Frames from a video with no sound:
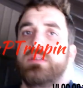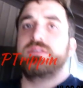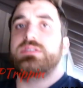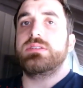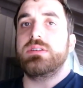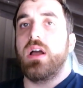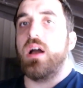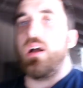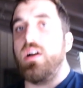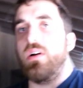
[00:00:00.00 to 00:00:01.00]

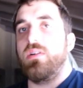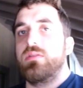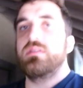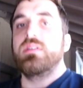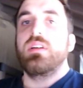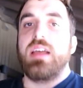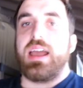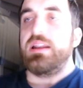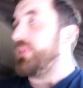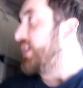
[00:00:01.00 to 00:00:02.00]
So,
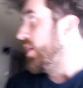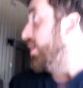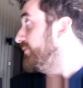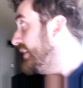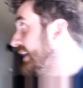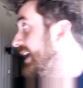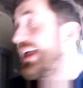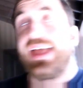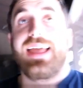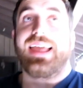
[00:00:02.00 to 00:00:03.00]
had my coffee,
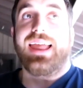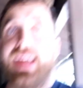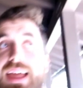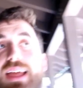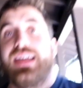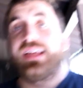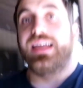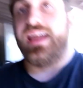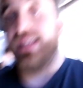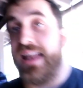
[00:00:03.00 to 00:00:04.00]

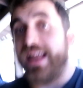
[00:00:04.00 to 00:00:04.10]
and